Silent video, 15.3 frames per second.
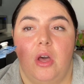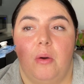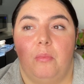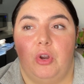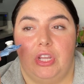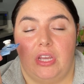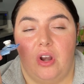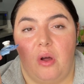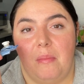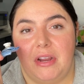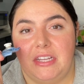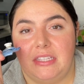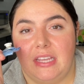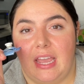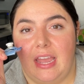putting it on my
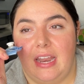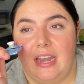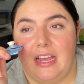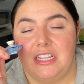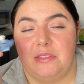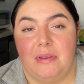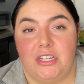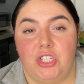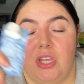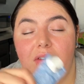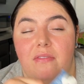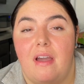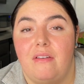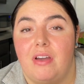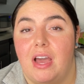skin, especially if
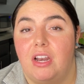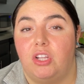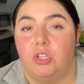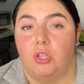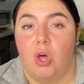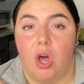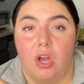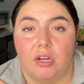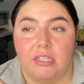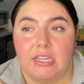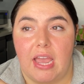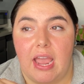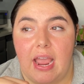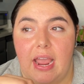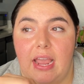I've had a long
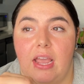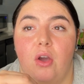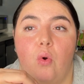day,